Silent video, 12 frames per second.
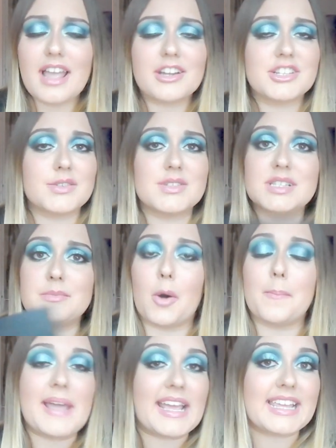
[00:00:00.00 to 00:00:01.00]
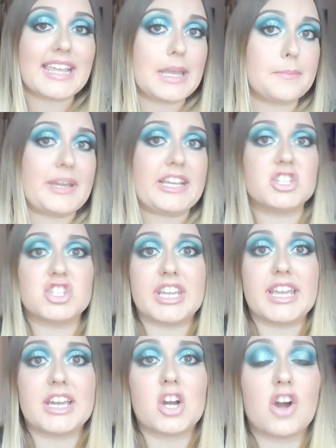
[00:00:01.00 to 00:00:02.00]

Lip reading: I could do some more pinky, peachy,